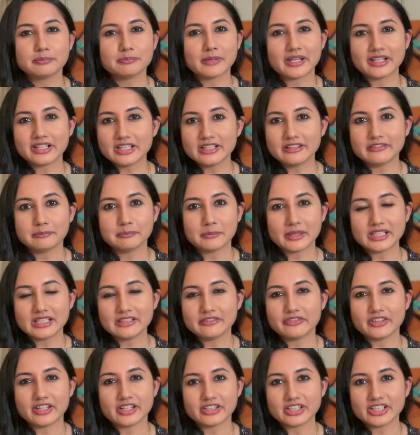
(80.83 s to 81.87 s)
many
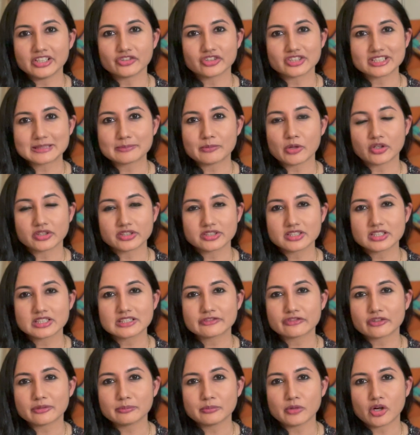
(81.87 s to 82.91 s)
varying responses
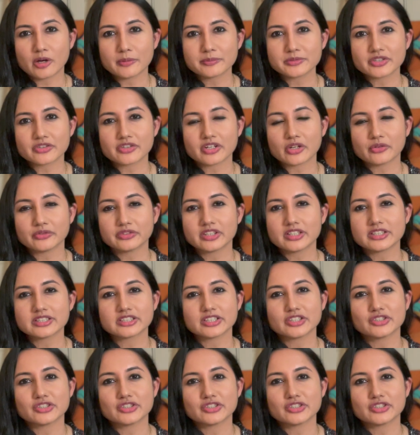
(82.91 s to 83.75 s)
from moms around this,